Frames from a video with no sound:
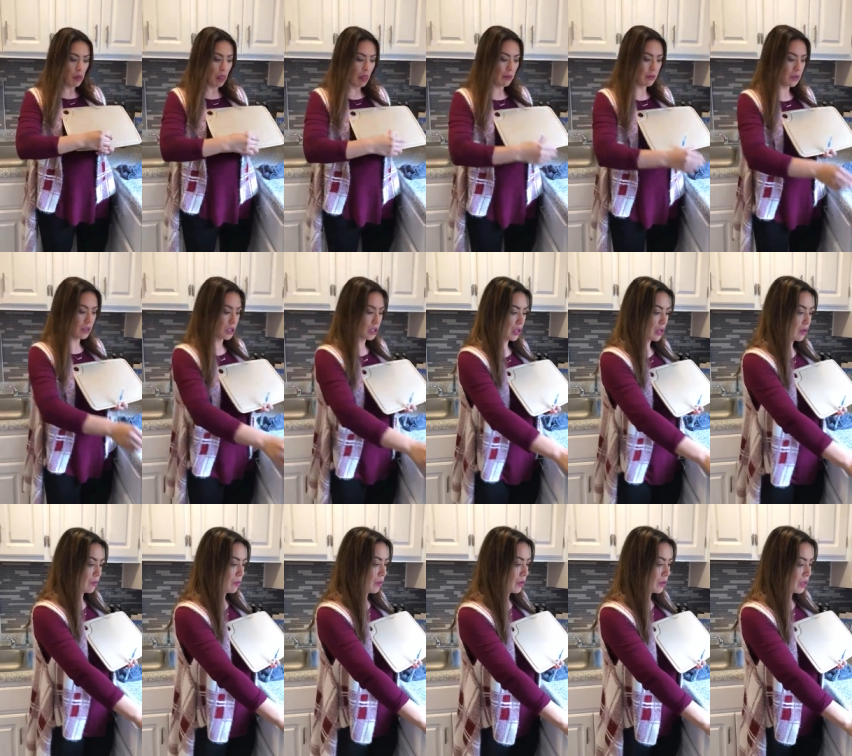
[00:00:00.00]
I wanna show
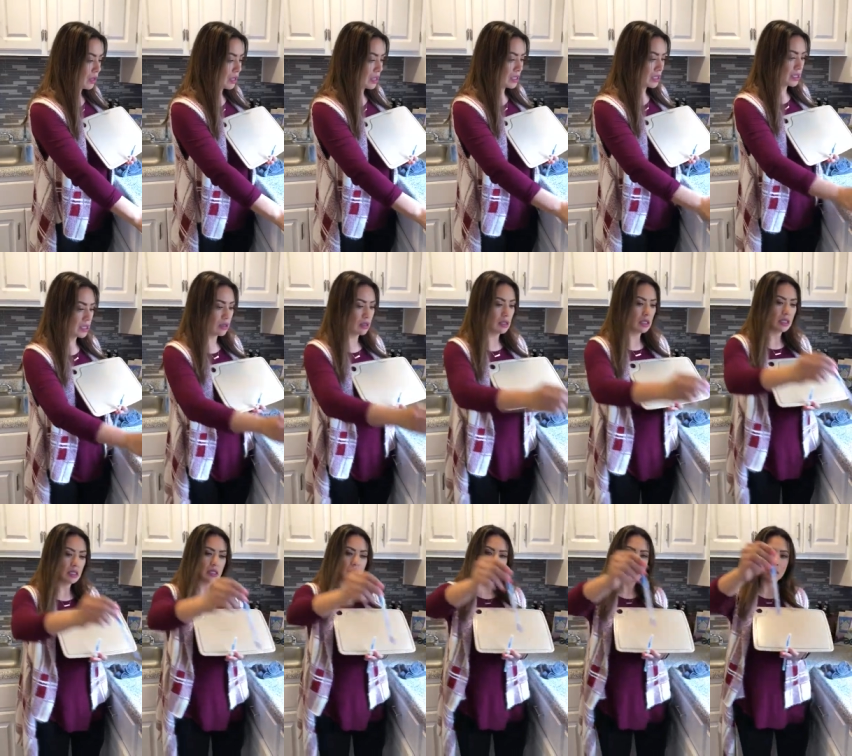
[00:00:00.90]
you both of these. So
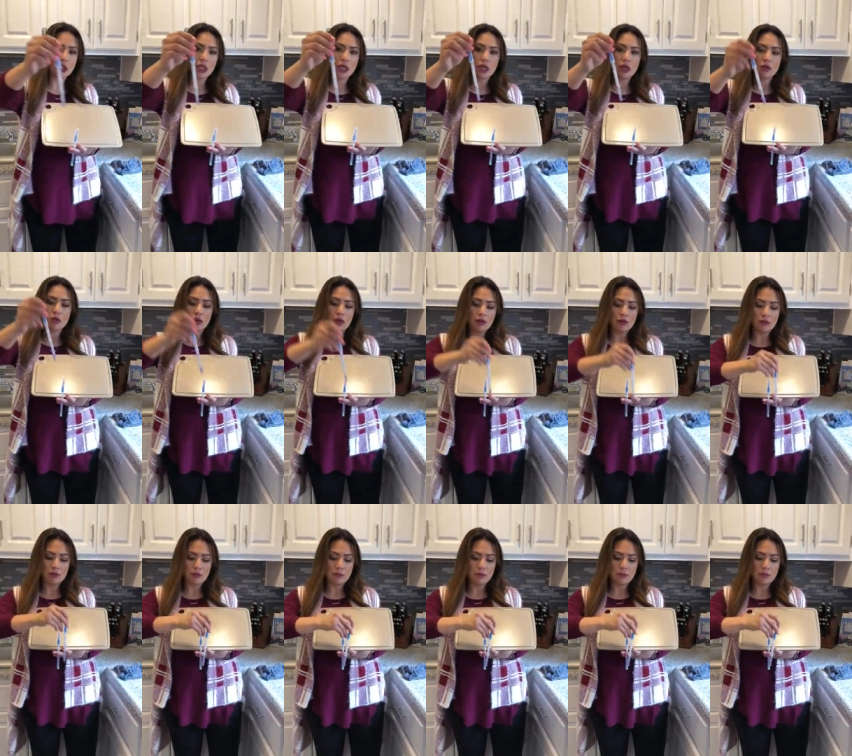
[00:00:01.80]
this is a chicken one,